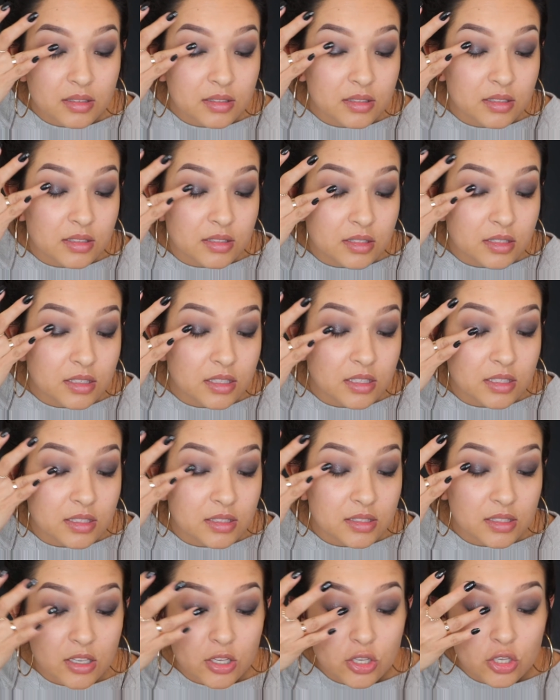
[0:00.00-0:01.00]
this
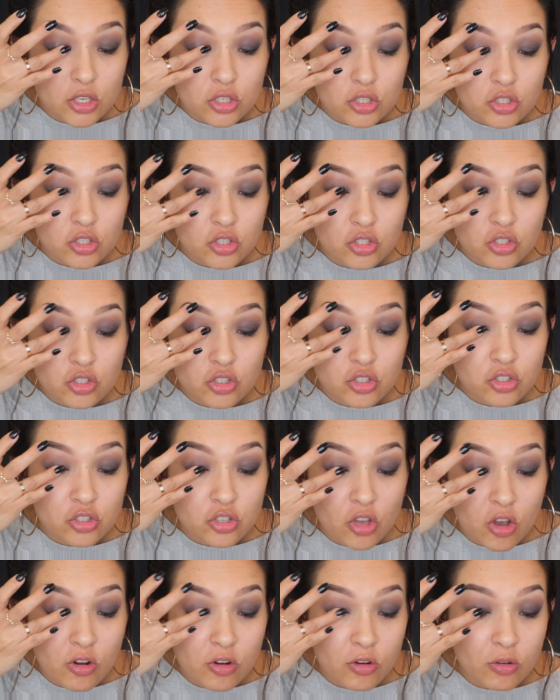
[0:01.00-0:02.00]
is
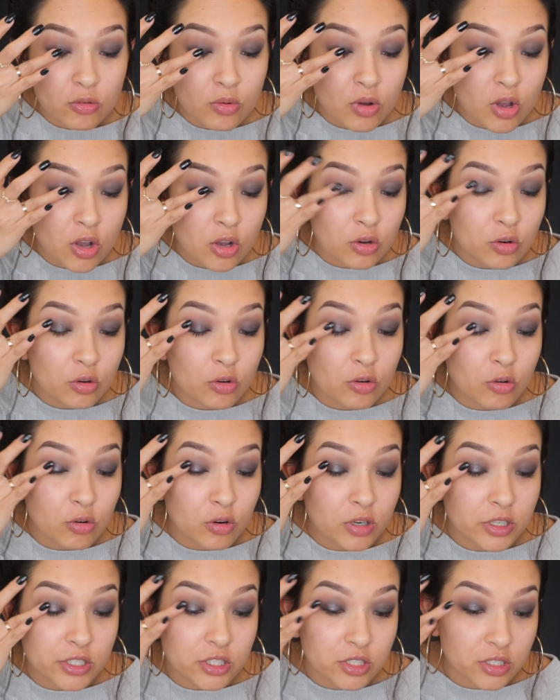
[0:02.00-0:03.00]
so
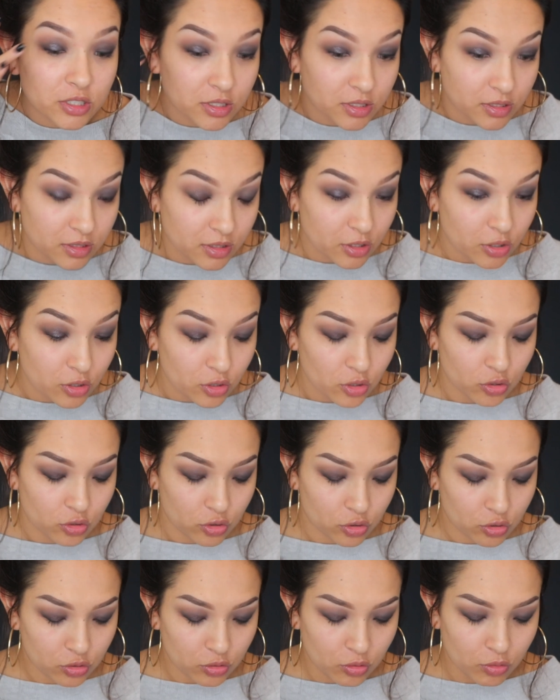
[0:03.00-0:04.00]
gorgeous,
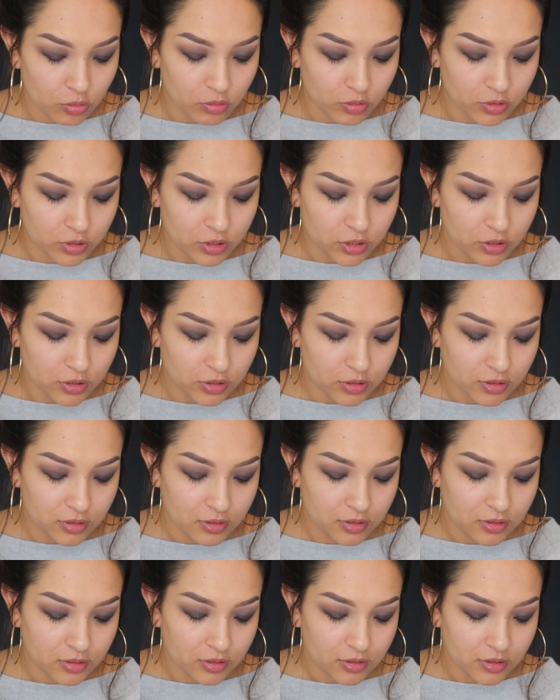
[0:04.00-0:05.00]
so
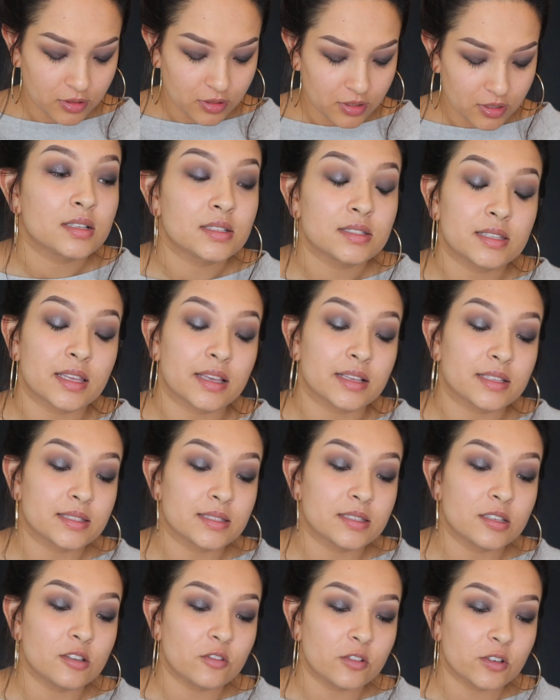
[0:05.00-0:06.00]
gorgeous. It's like
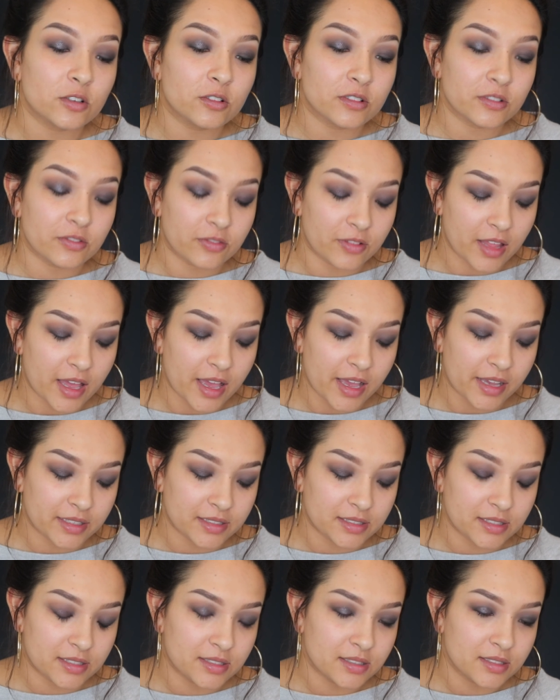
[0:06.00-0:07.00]
silver
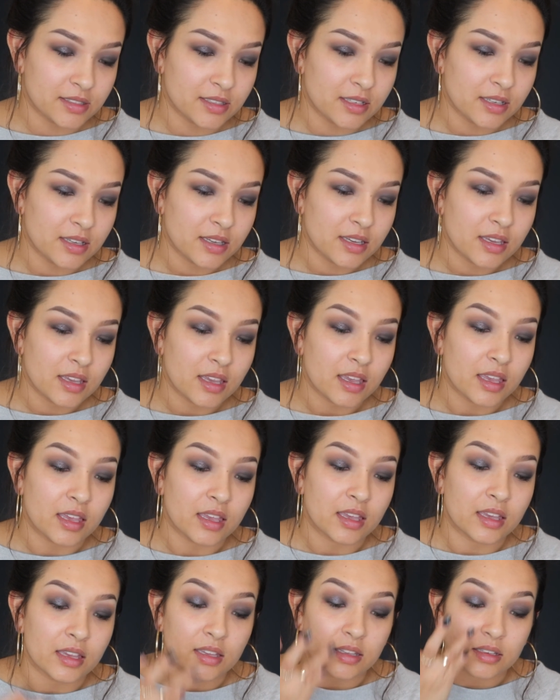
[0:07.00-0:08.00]
reflects
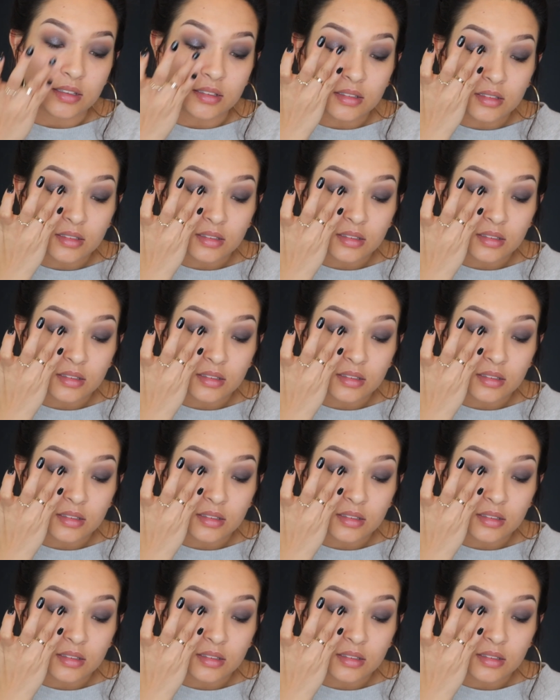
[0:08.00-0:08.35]
and